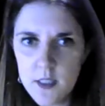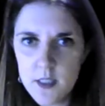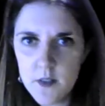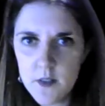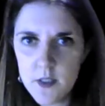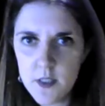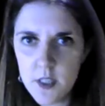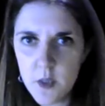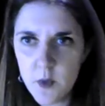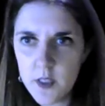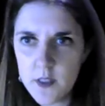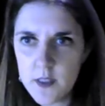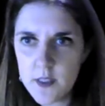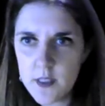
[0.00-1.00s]
See if there's anyone
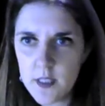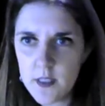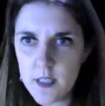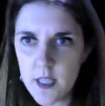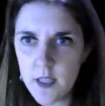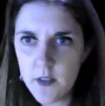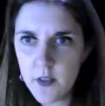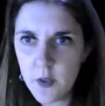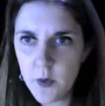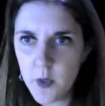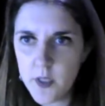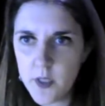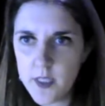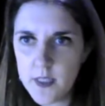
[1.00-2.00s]
else has any other
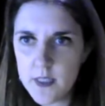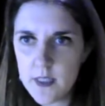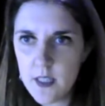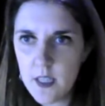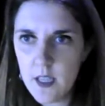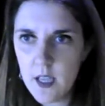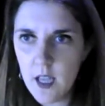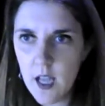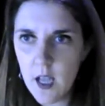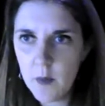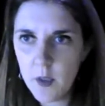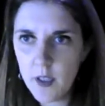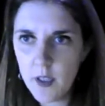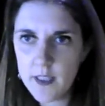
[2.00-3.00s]
queries.
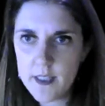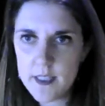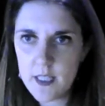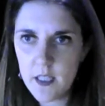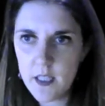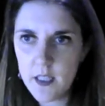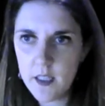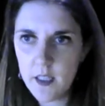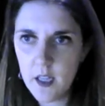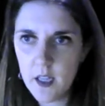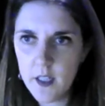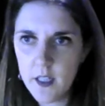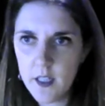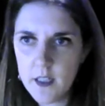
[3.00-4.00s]
Um, but like I said, I can
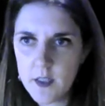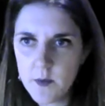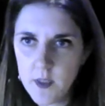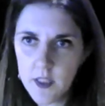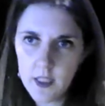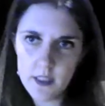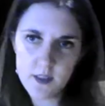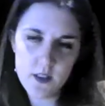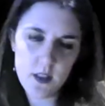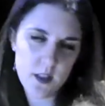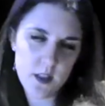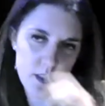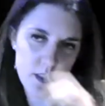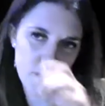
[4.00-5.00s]
I can answer. We can
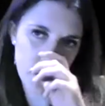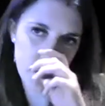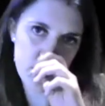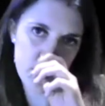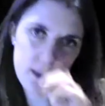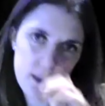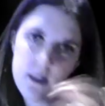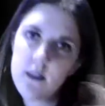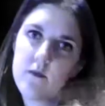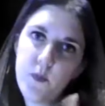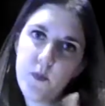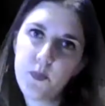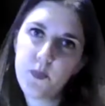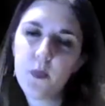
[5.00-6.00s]
answer some of these
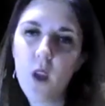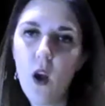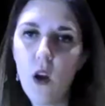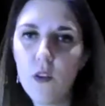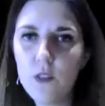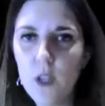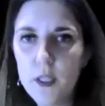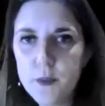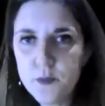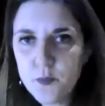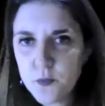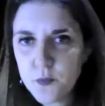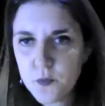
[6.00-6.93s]
offline.